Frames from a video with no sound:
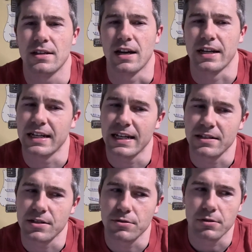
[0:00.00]
I didn't get
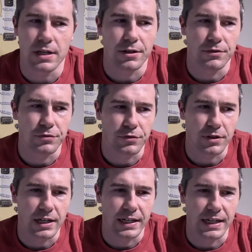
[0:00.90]
to do a run on
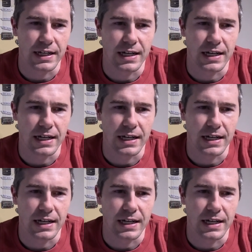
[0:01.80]
Friday,